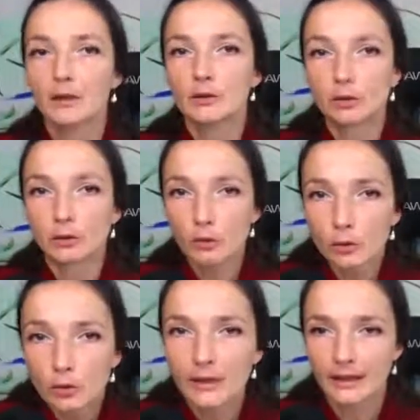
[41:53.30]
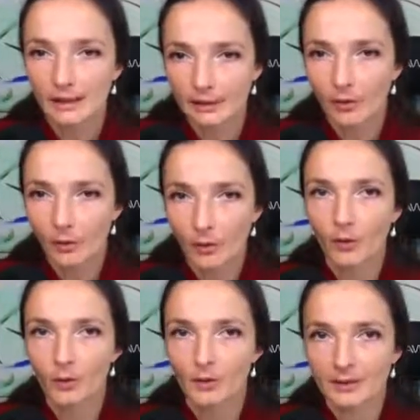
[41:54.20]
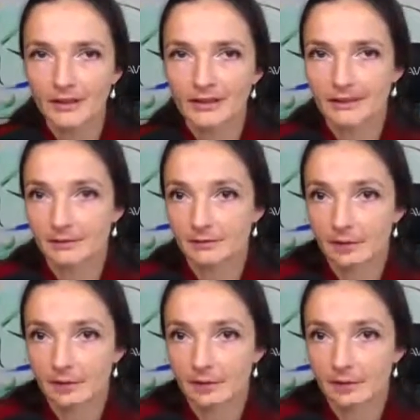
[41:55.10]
to look at all of this